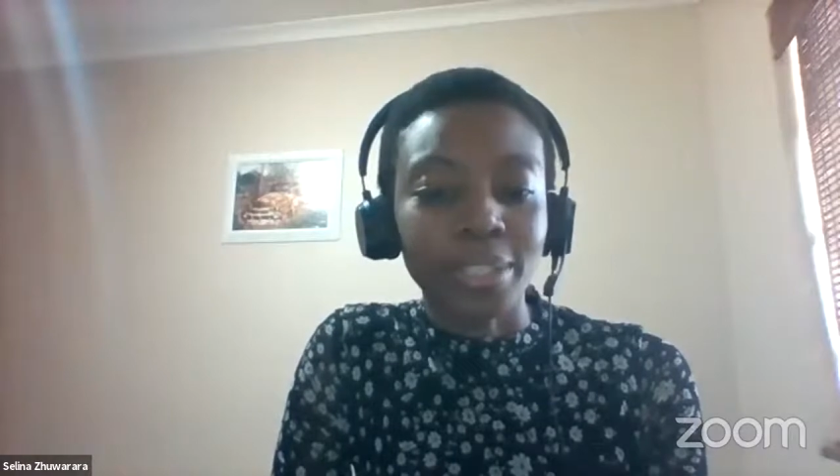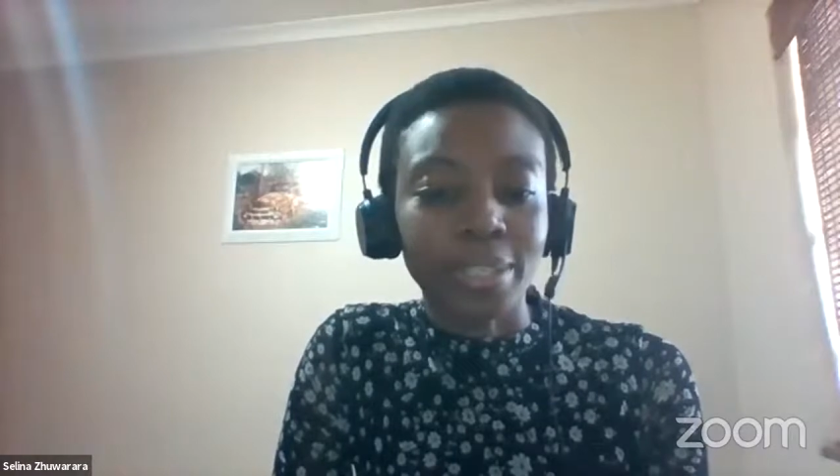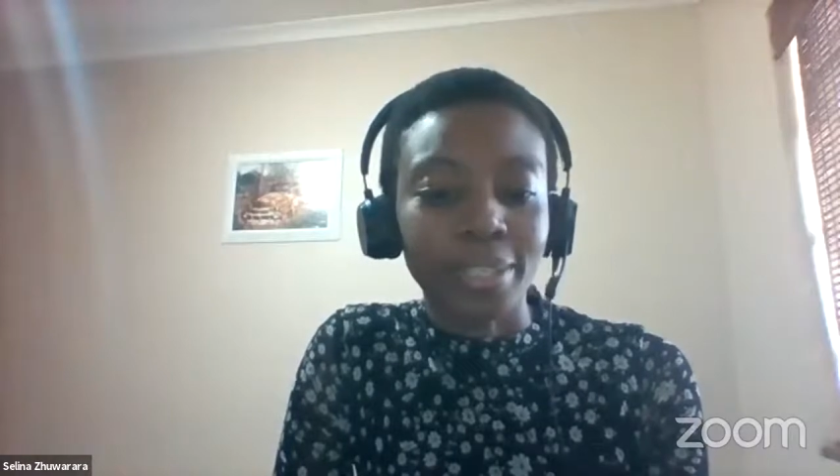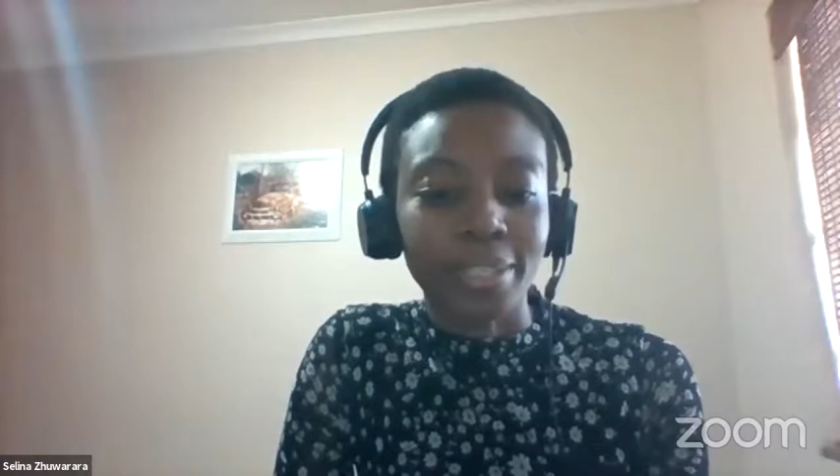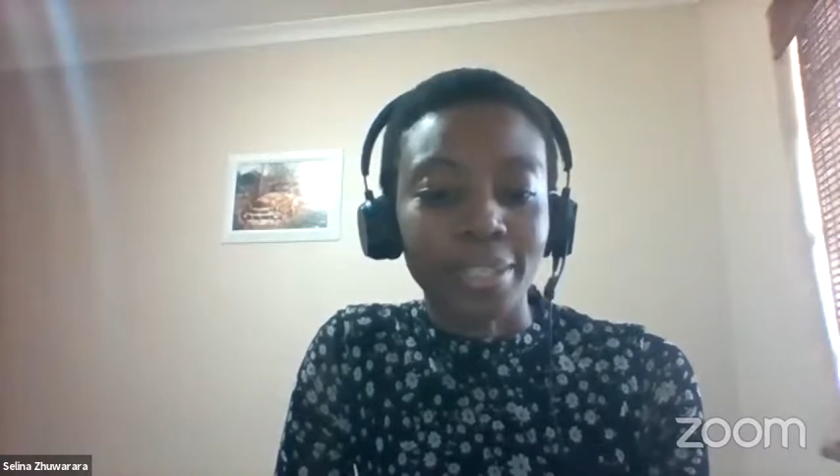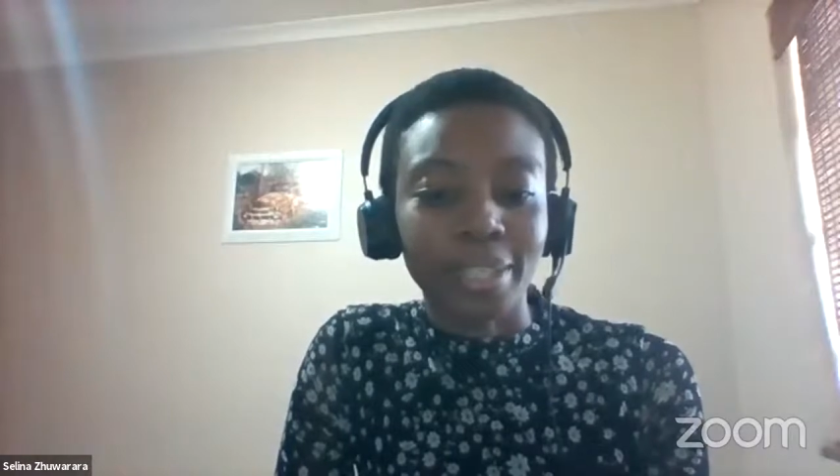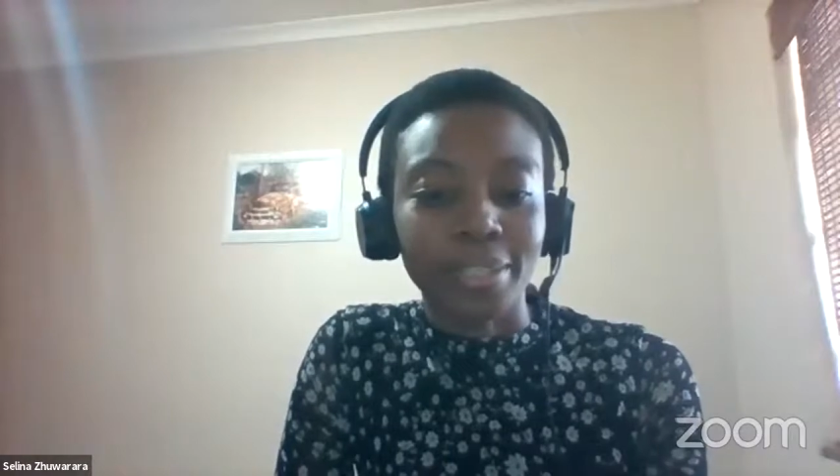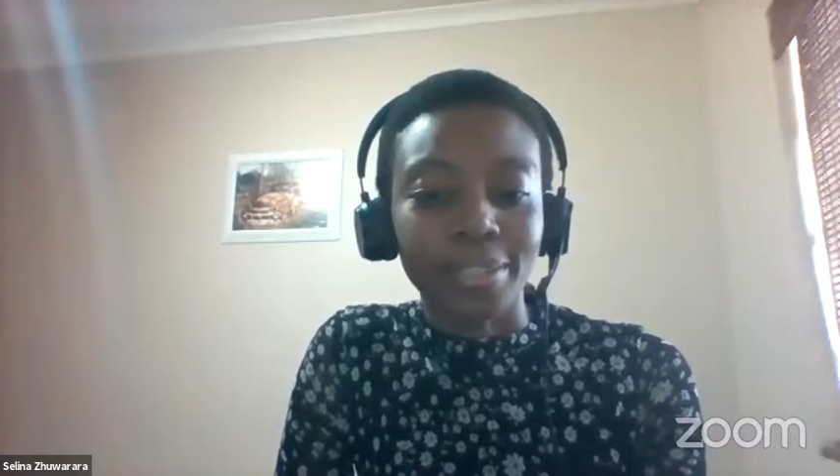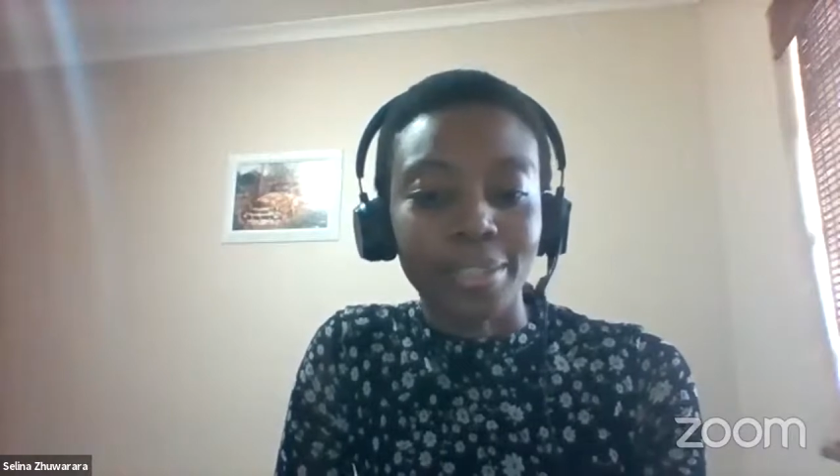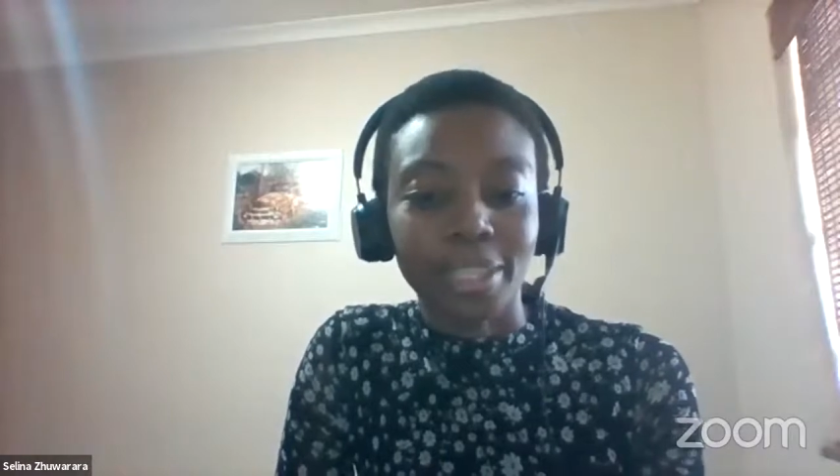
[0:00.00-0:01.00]

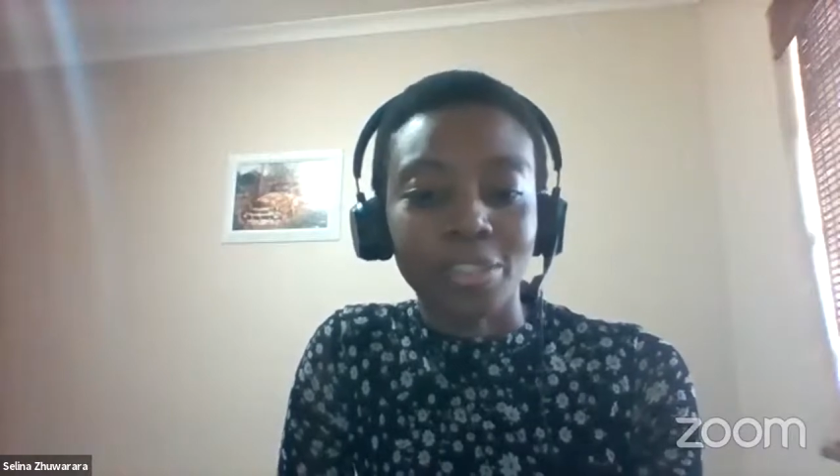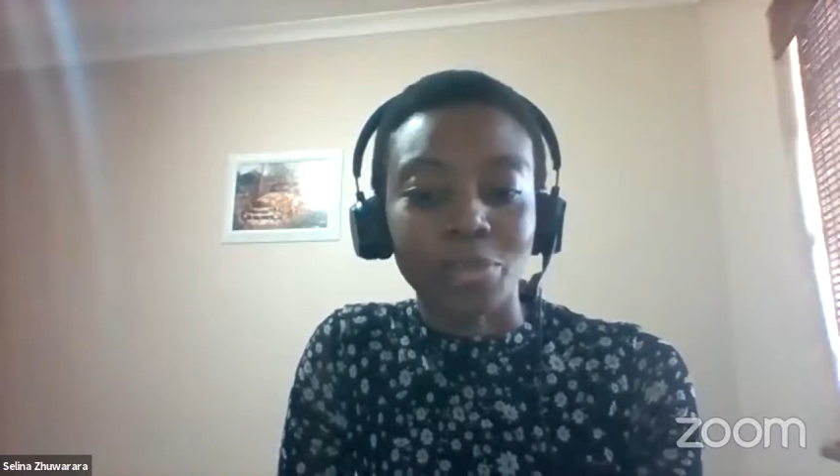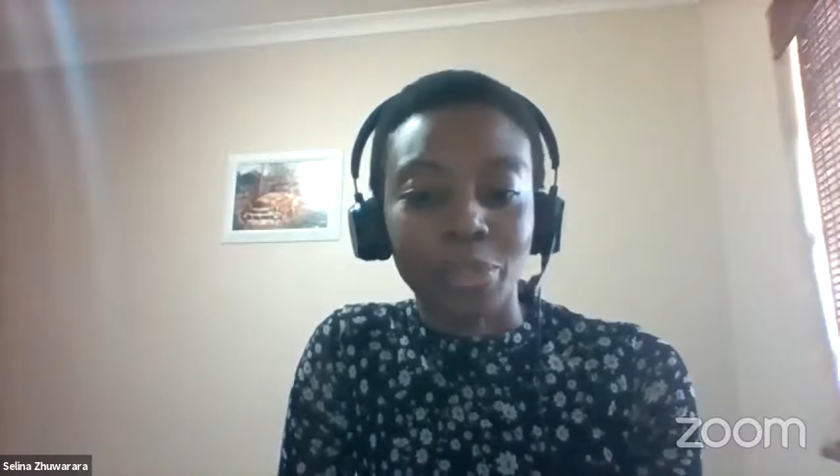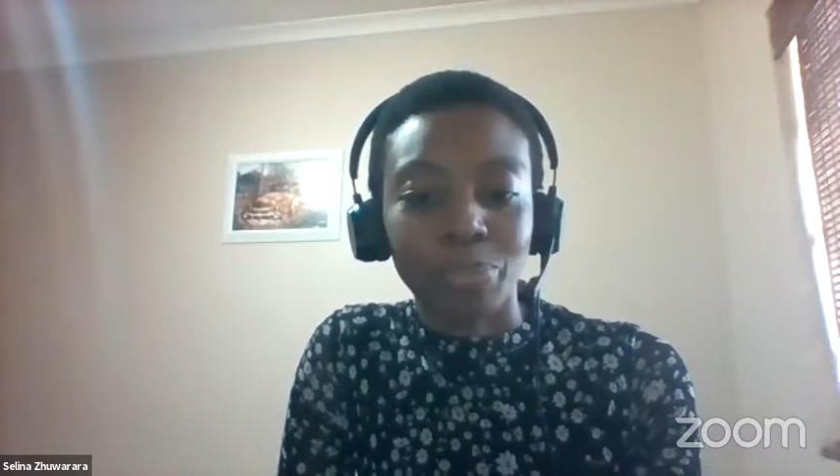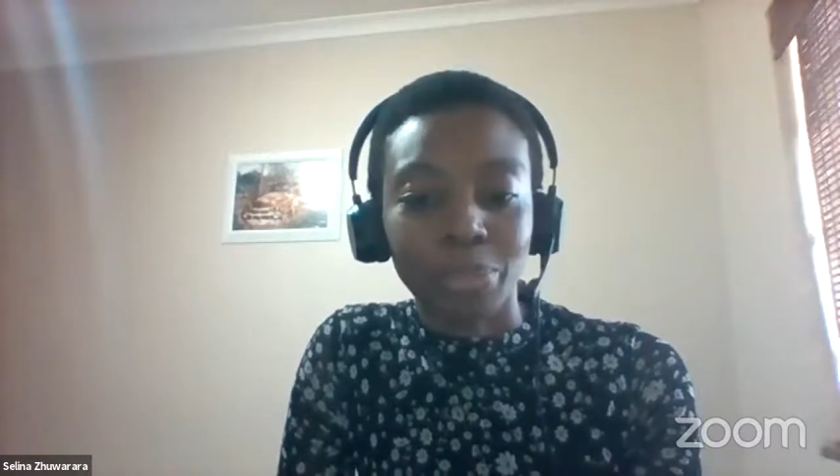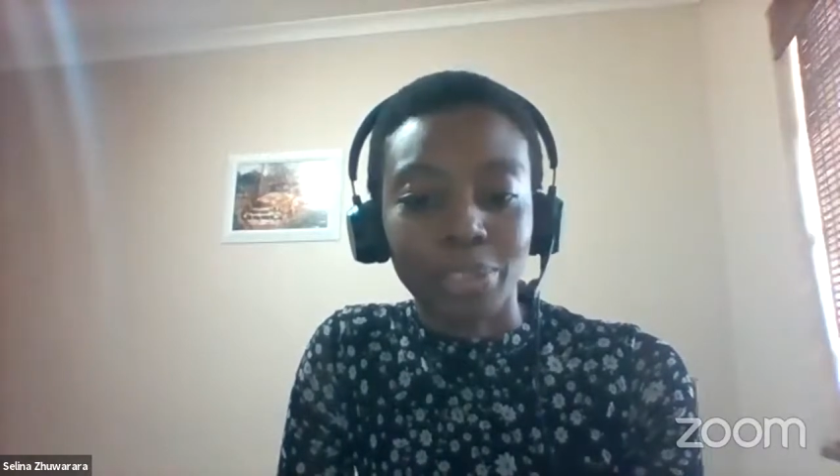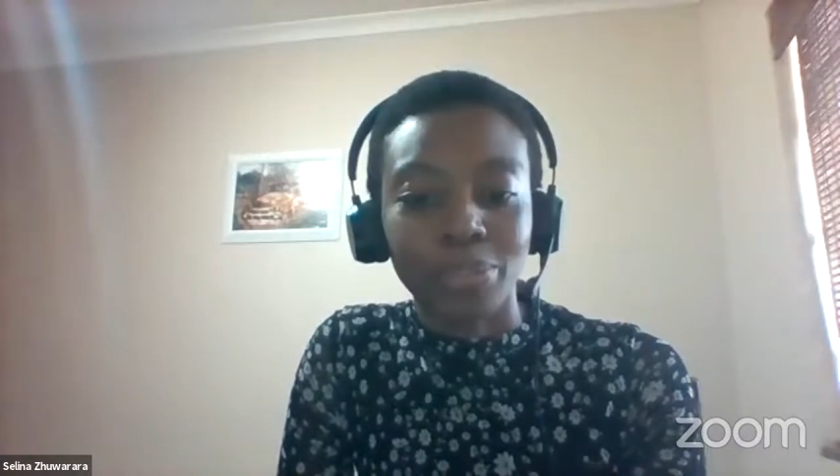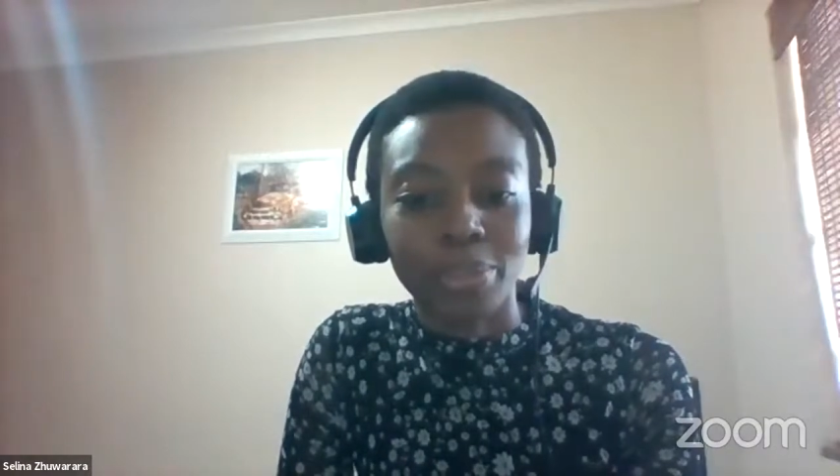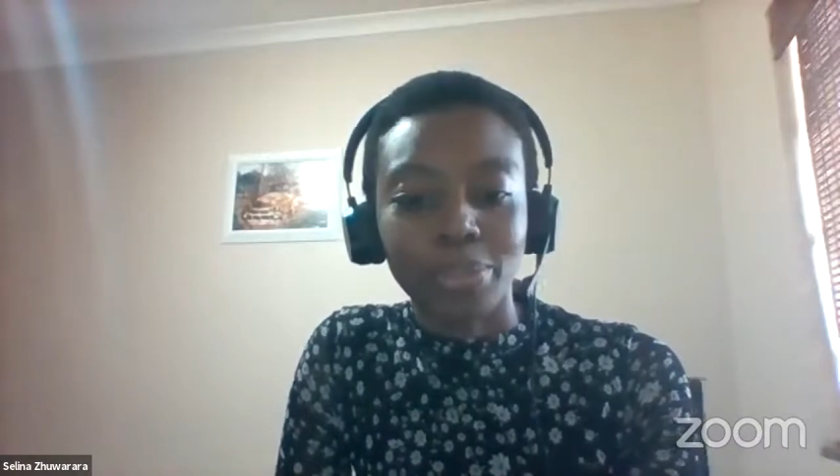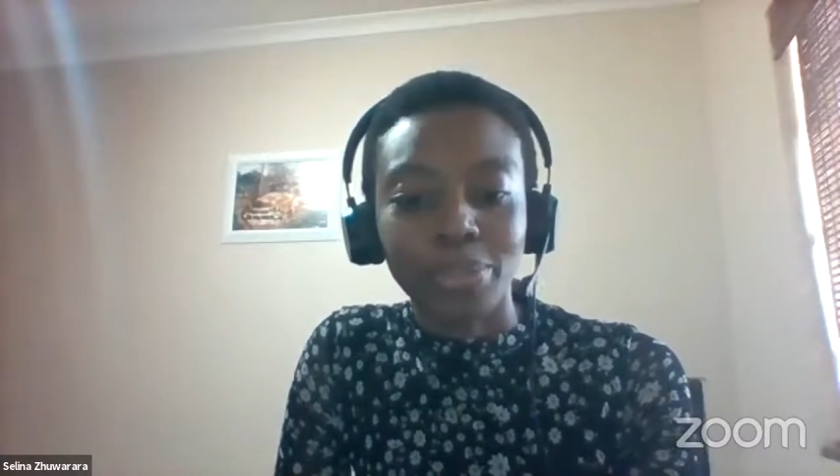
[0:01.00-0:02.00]
that is my
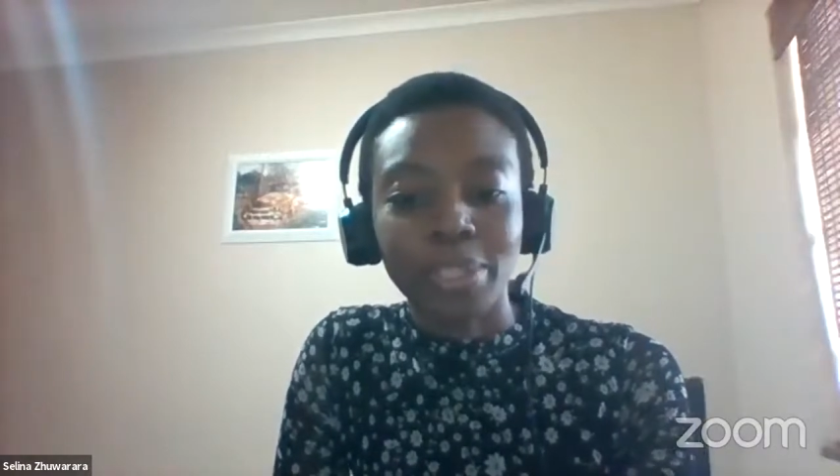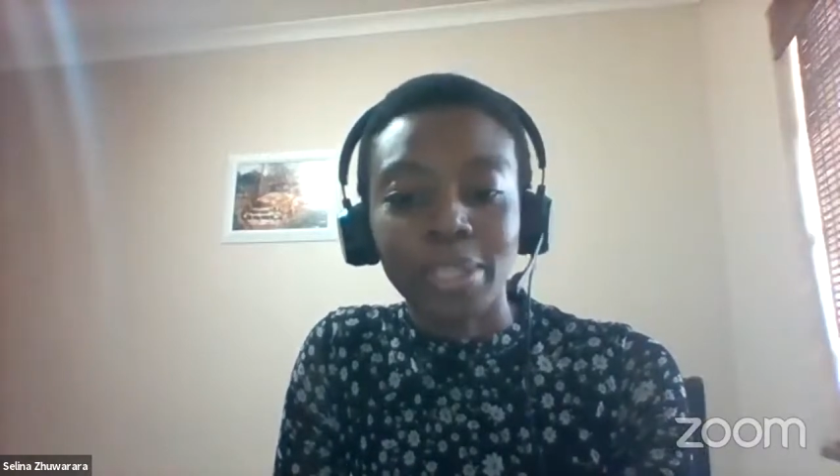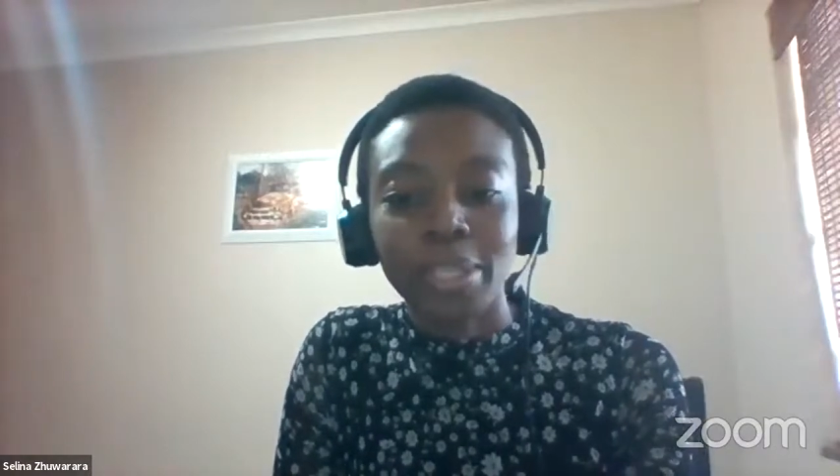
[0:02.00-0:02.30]
background.